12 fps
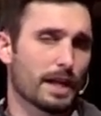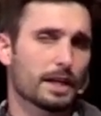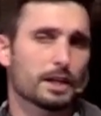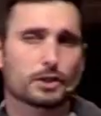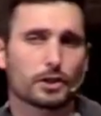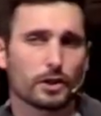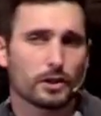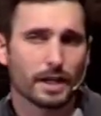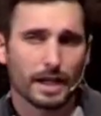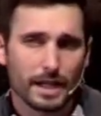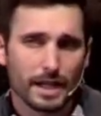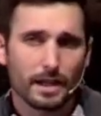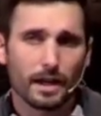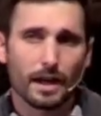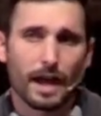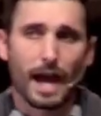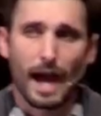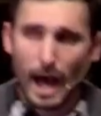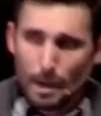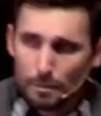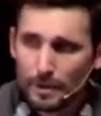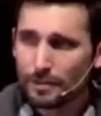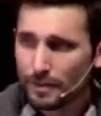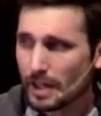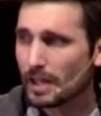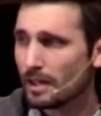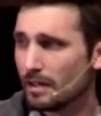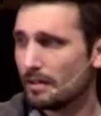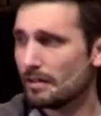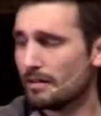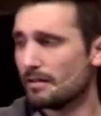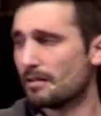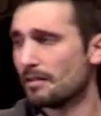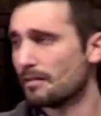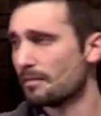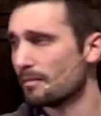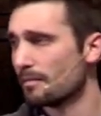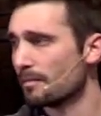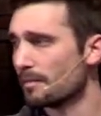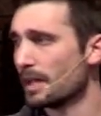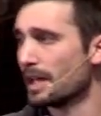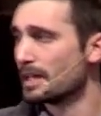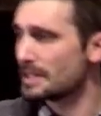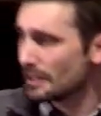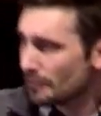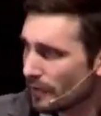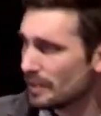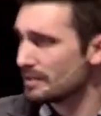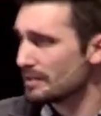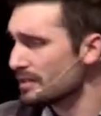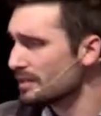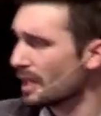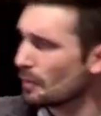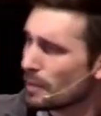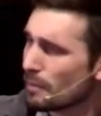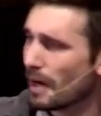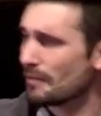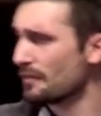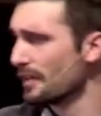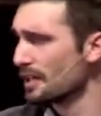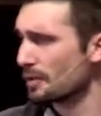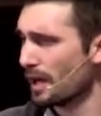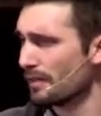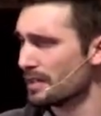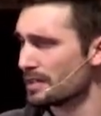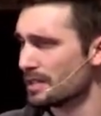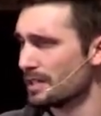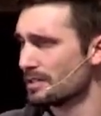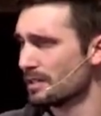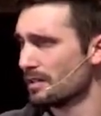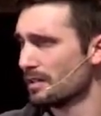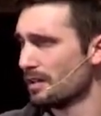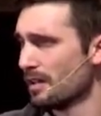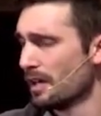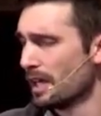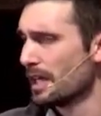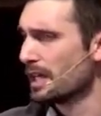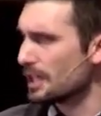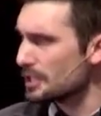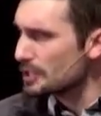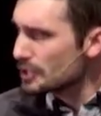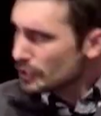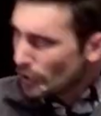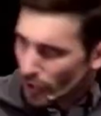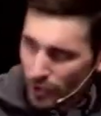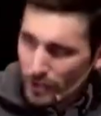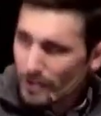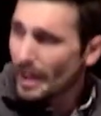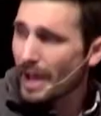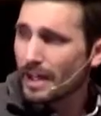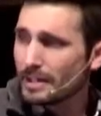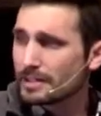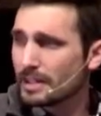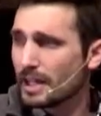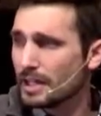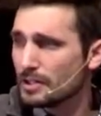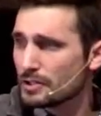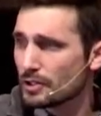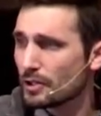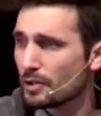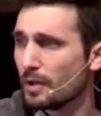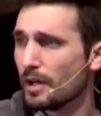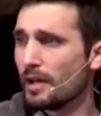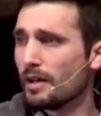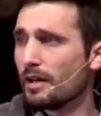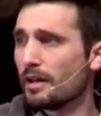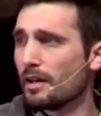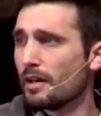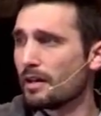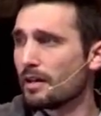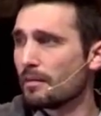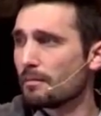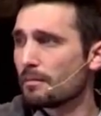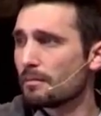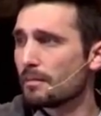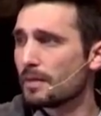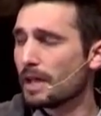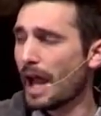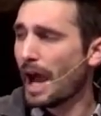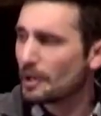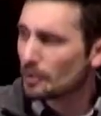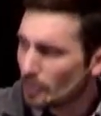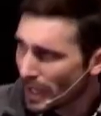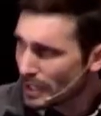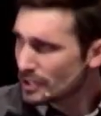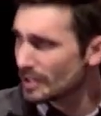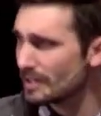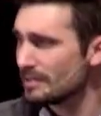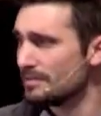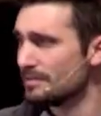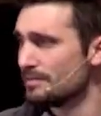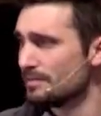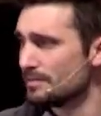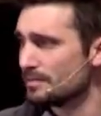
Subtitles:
And he can turn any apathy and indifference that we might feel around this season, he can turn that into adoration